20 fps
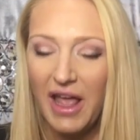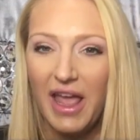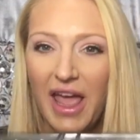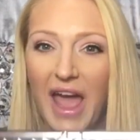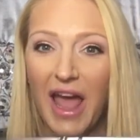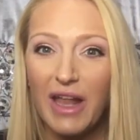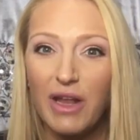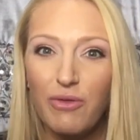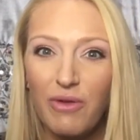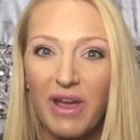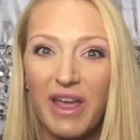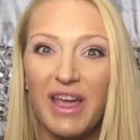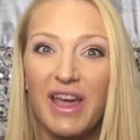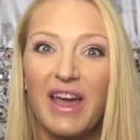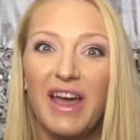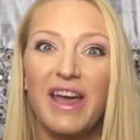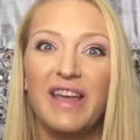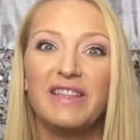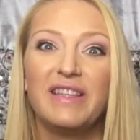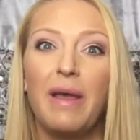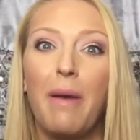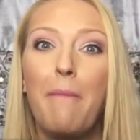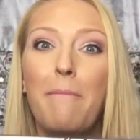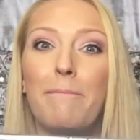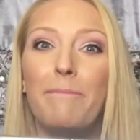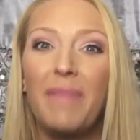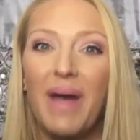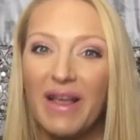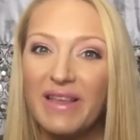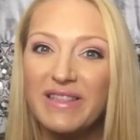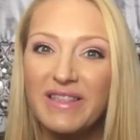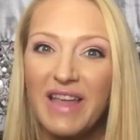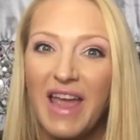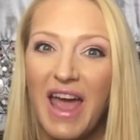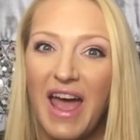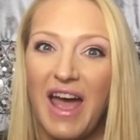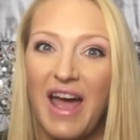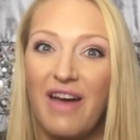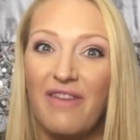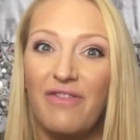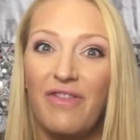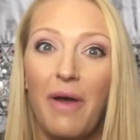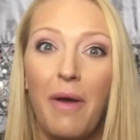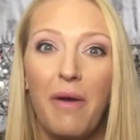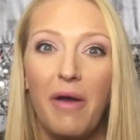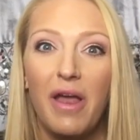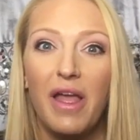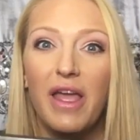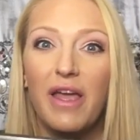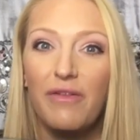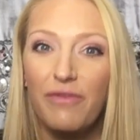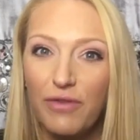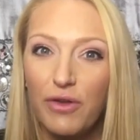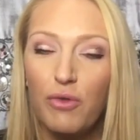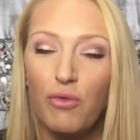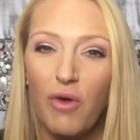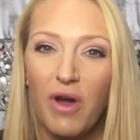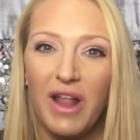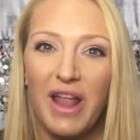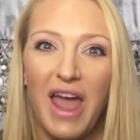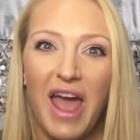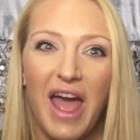Anyway, guys, must have, if you want to